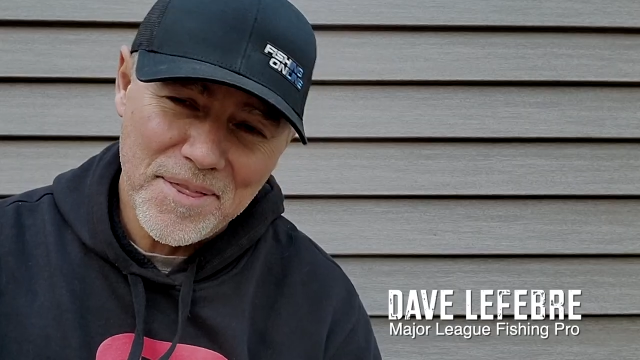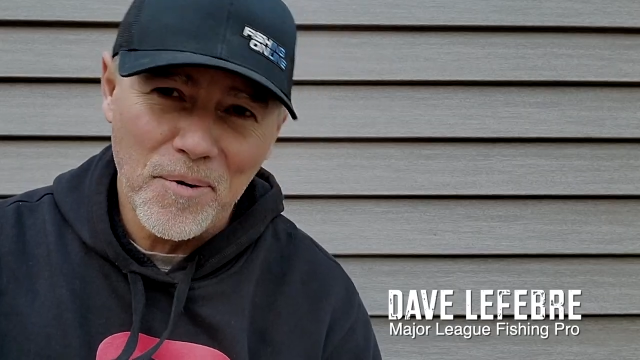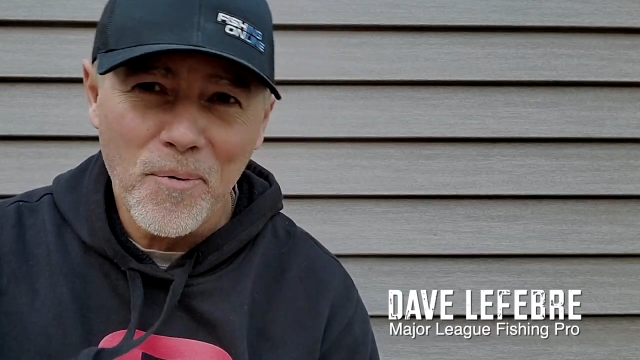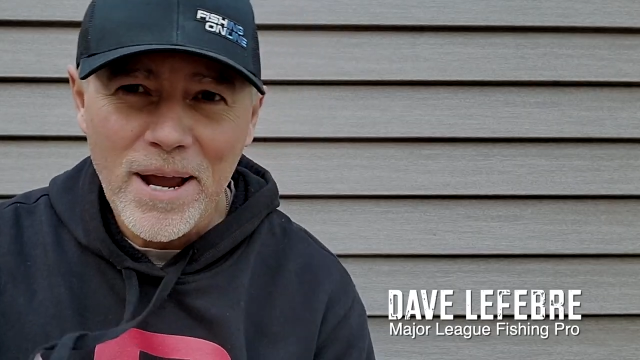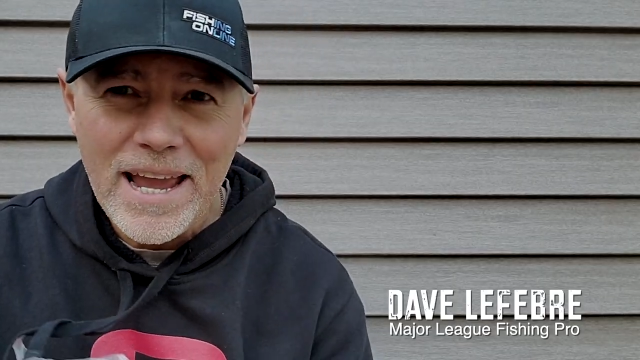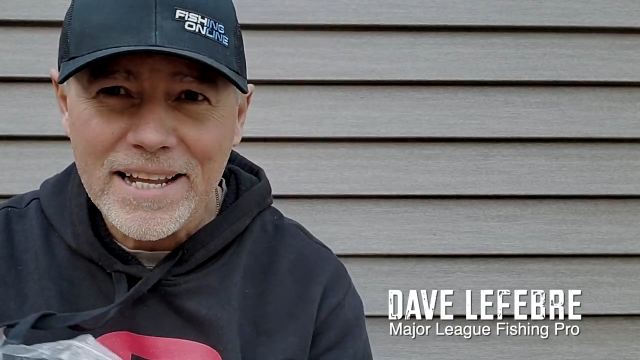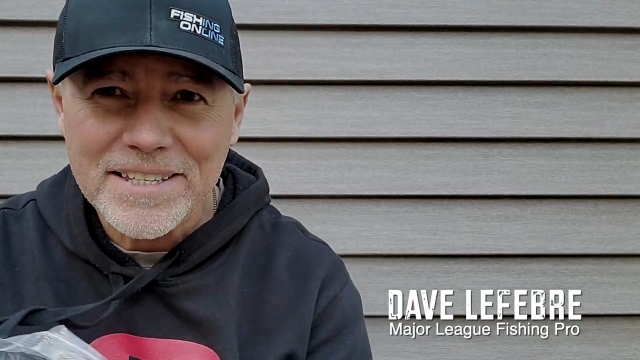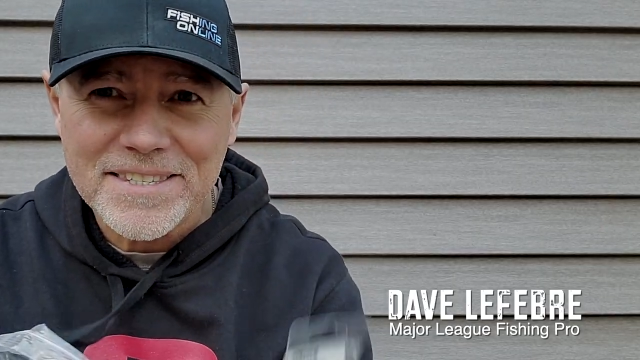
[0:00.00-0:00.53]
the
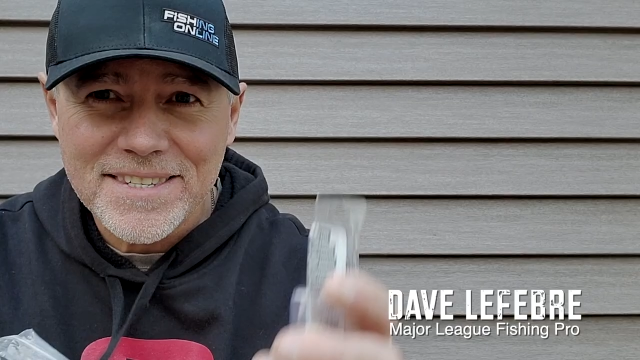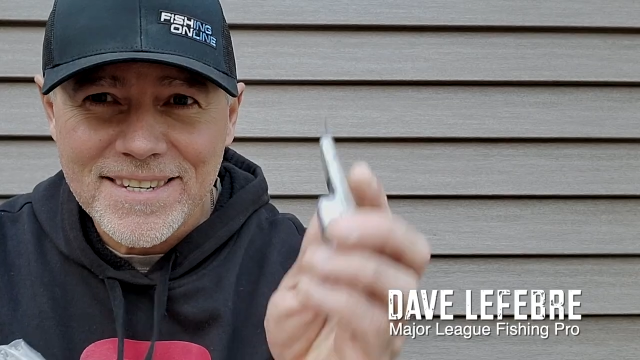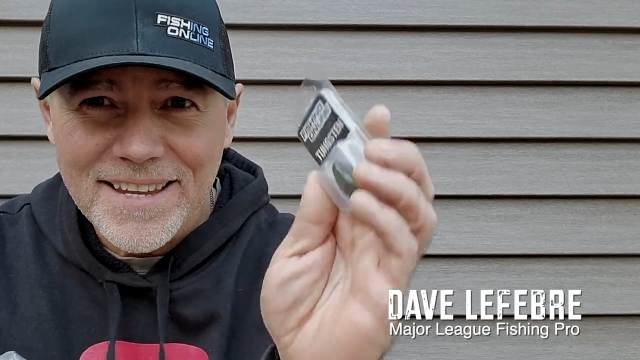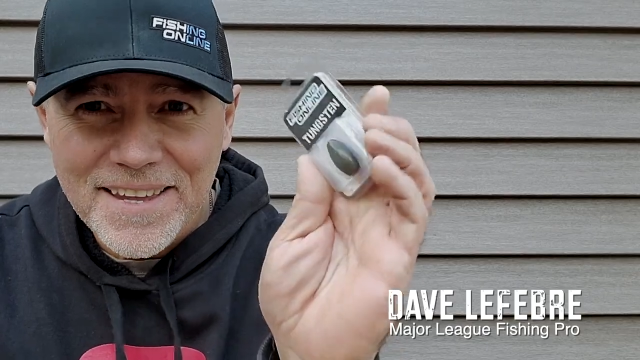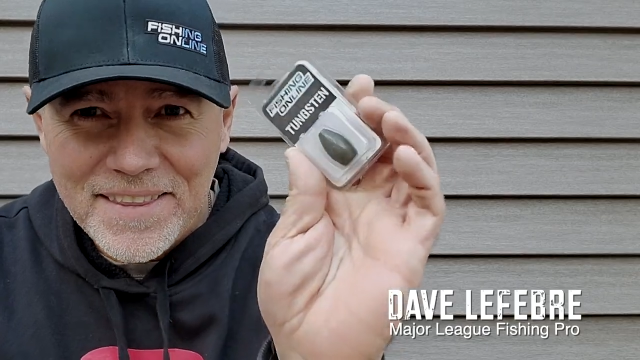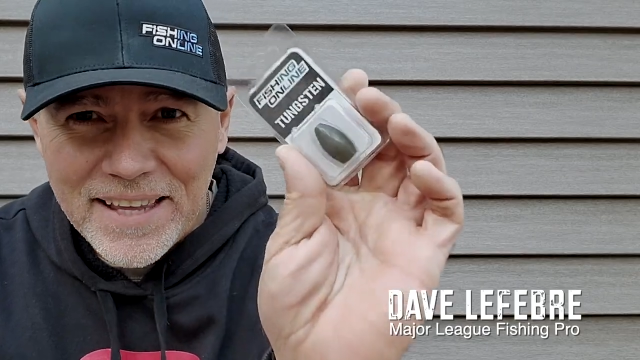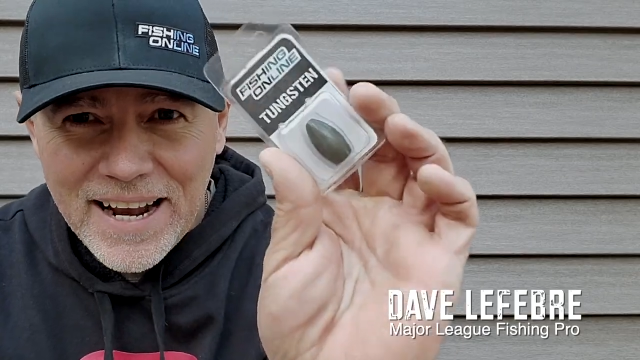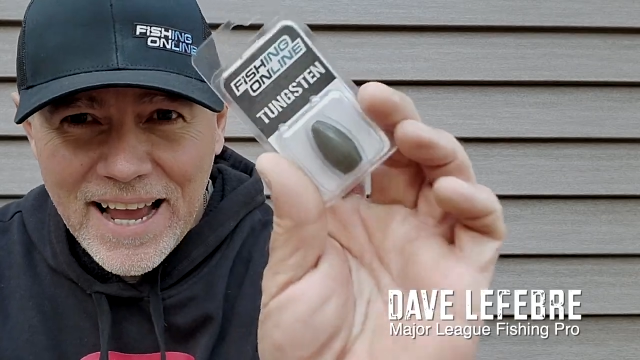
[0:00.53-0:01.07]
weights
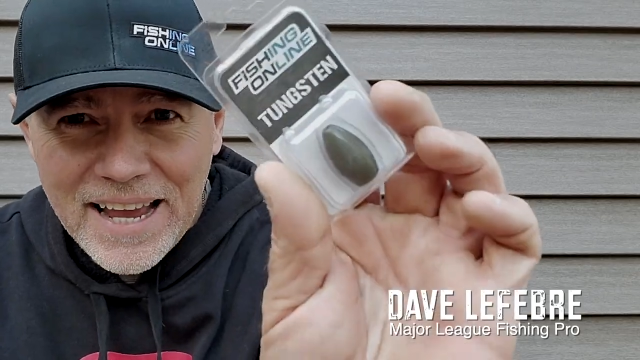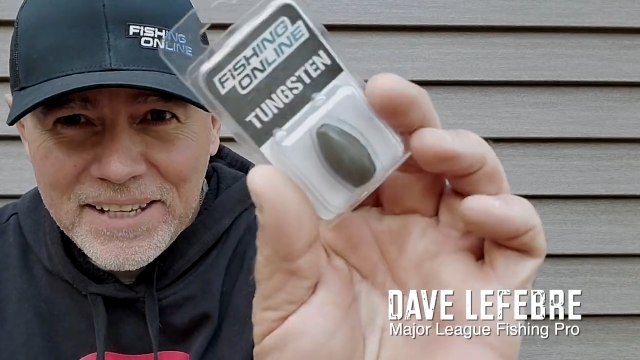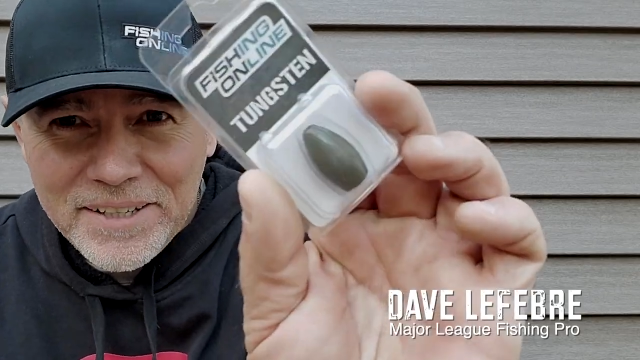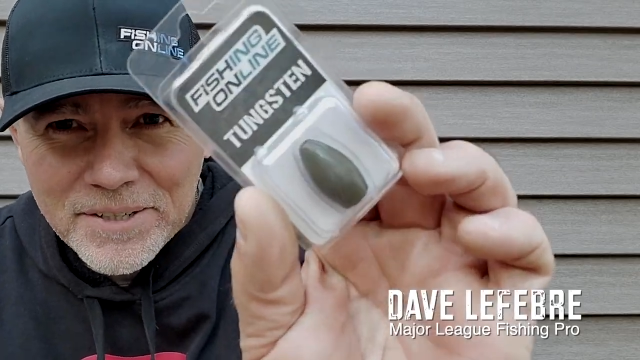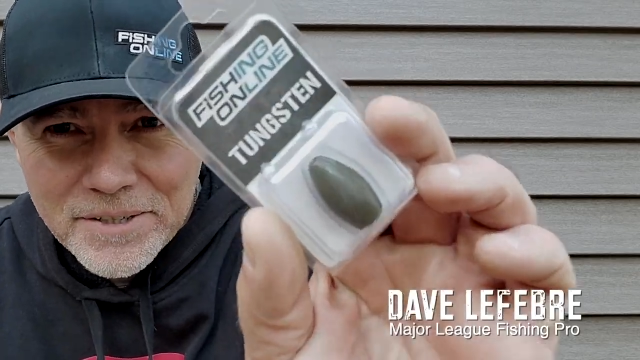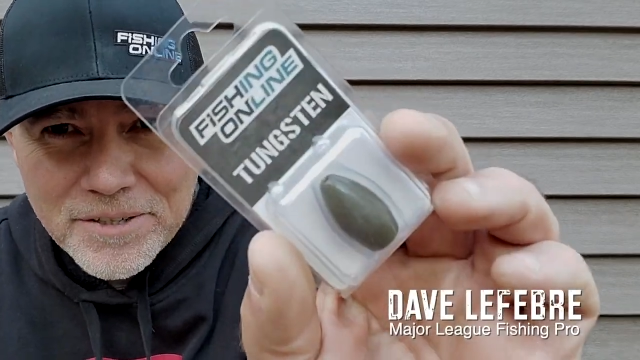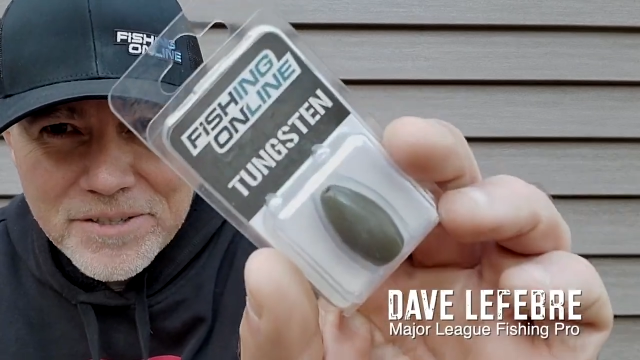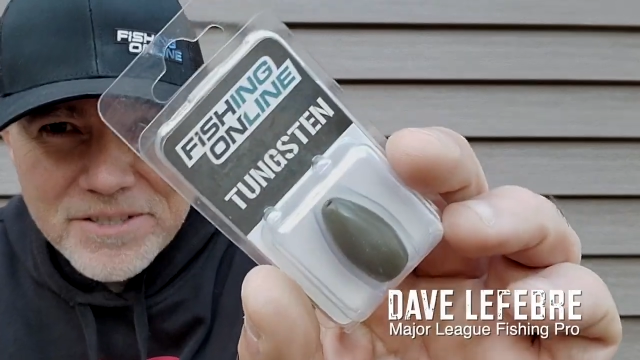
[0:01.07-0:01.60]
that I
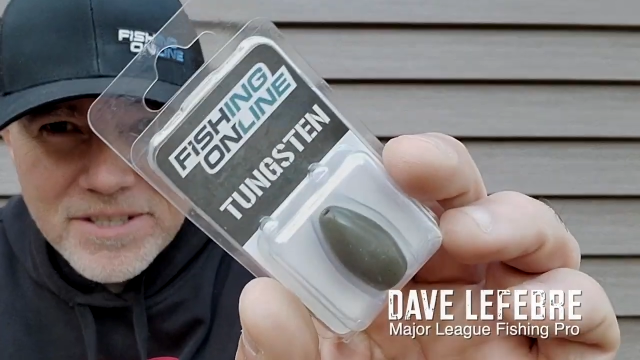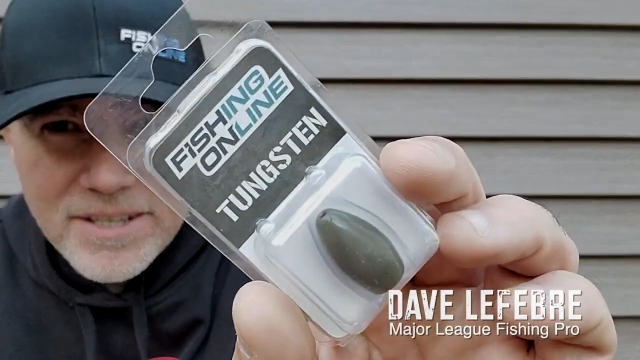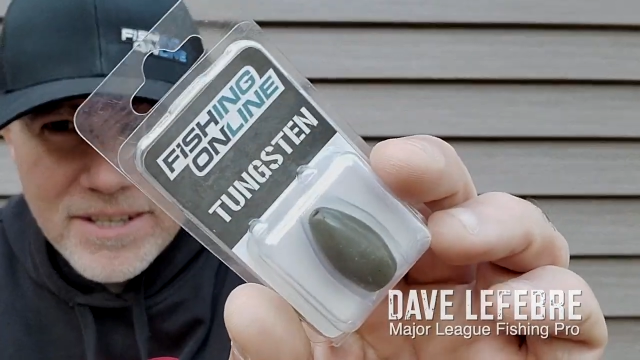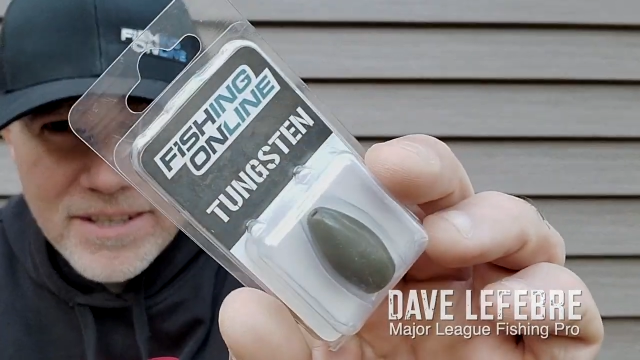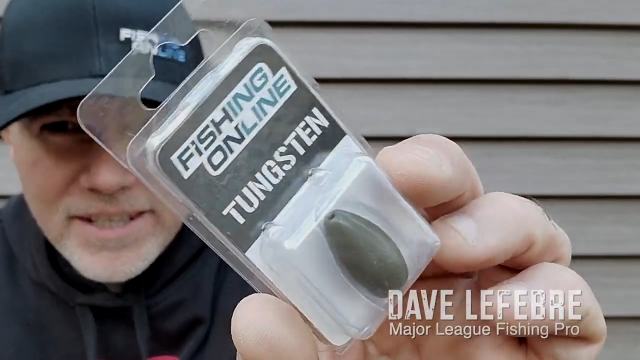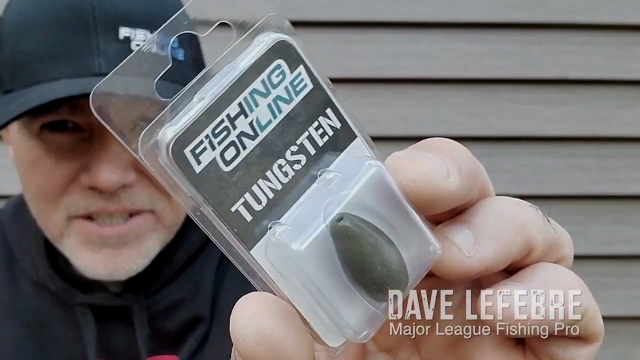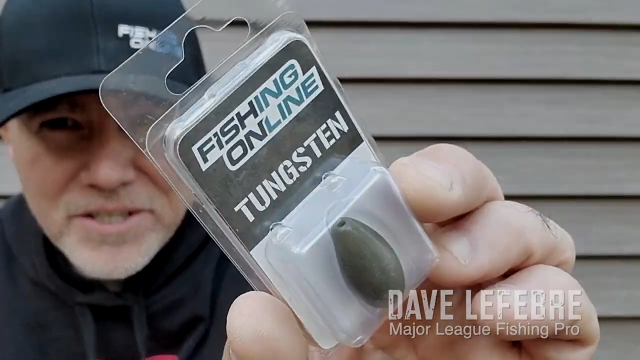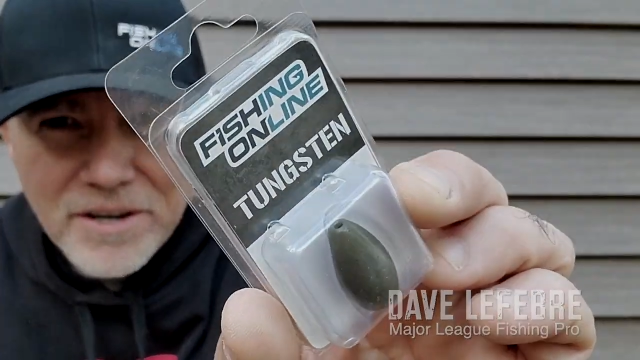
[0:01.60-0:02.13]
use.
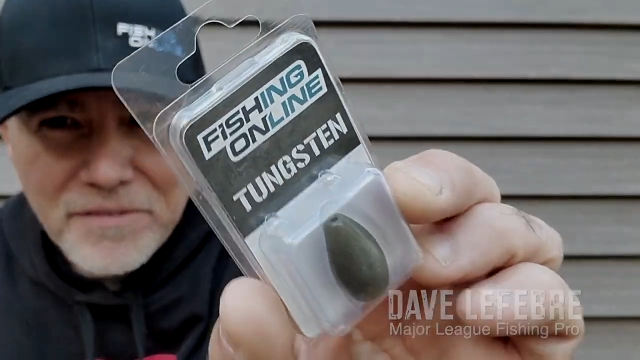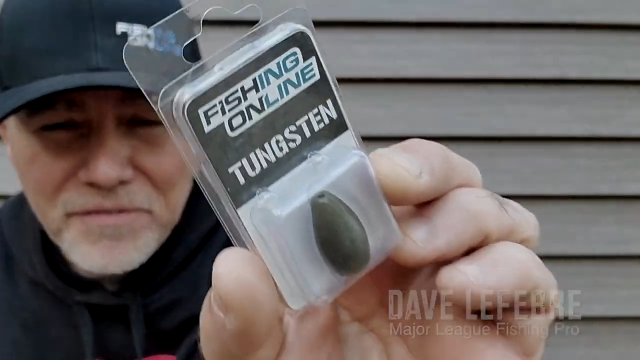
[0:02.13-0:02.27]
These are